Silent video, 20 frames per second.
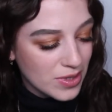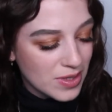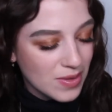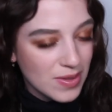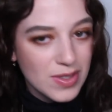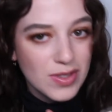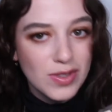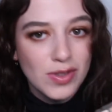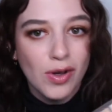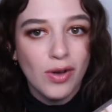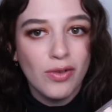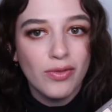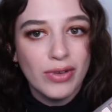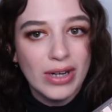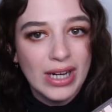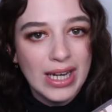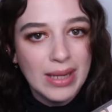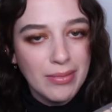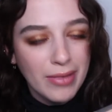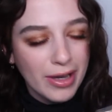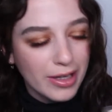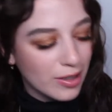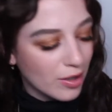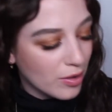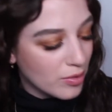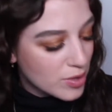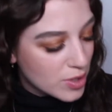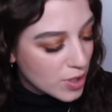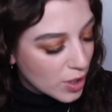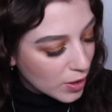so it's not really my
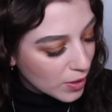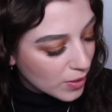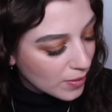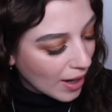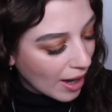go-to.